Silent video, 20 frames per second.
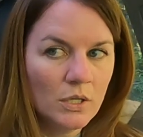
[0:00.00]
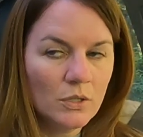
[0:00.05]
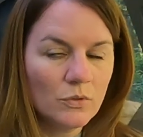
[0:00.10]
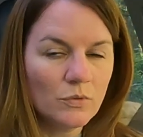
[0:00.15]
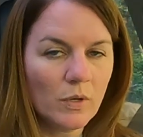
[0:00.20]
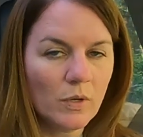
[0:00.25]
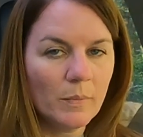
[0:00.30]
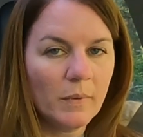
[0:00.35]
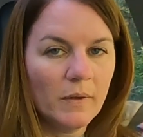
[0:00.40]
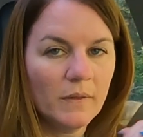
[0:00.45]

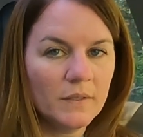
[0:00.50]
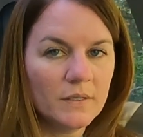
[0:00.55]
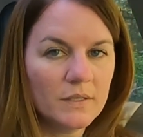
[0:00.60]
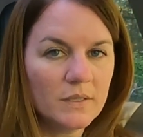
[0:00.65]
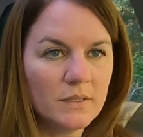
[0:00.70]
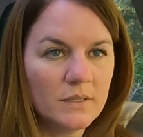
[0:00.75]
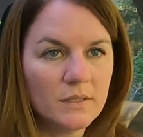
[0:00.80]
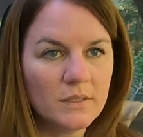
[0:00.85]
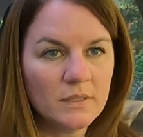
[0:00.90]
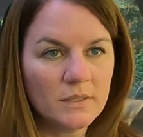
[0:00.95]
So I'm on the
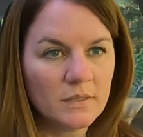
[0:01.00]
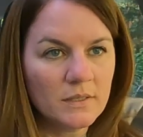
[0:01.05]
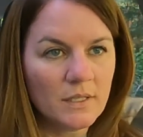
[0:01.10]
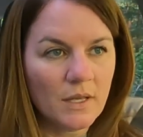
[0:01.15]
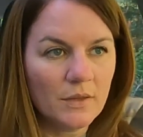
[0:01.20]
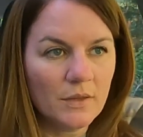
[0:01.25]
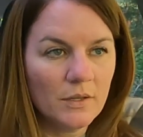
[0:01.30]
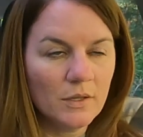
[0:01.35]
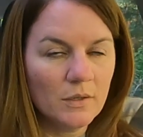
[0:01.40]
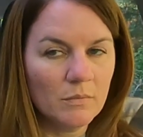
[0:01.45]

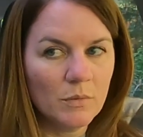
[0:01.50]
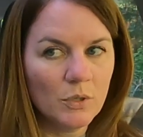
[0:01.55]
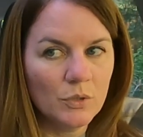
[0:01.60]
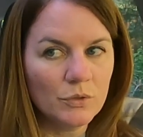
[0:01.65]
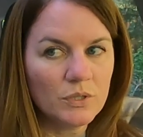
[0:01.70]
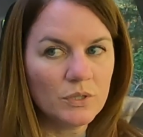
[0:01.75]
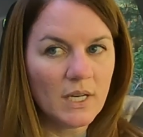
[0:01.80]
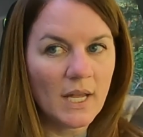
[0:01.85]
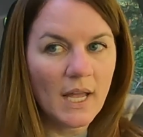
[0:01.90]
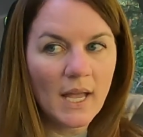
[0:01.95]

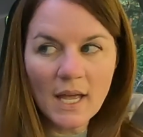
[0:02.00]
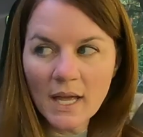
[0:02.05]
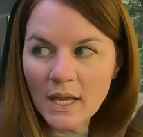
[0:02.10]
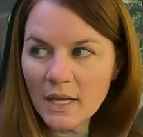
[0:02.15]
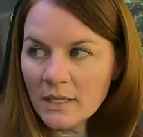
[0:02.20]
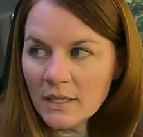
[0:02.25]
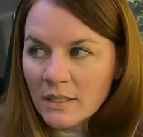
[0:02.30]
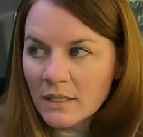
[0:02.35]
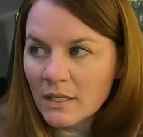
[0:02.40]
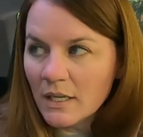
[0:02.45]
southernmost
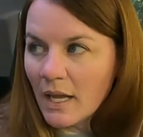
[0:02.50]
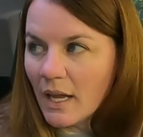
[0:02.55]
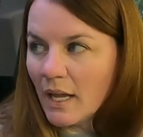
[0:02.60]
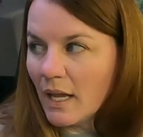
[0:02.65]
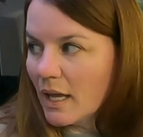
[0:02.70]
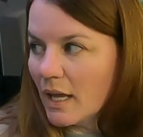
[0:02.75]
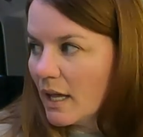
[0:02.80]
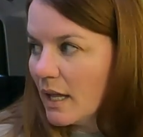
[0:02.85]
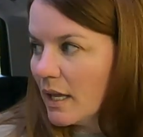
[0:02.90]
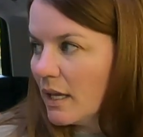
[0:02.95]
end
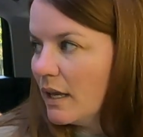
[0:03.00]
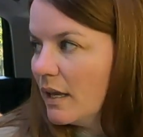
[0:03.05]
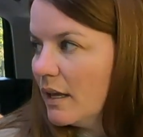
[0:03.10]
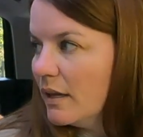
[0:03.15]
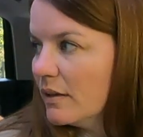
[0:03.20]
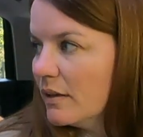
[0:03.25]
and